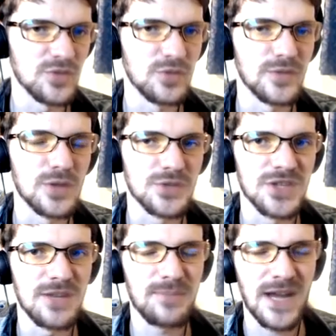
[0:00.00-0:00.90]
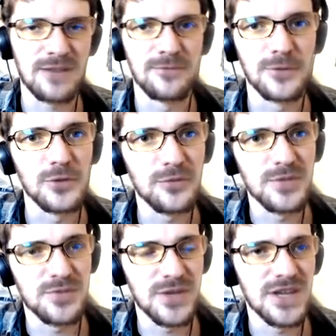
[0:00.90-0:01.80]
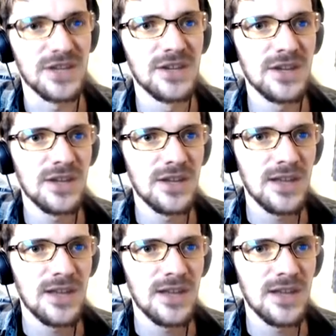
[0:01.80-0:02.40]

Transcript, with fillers: we can sort of alternate back and forth between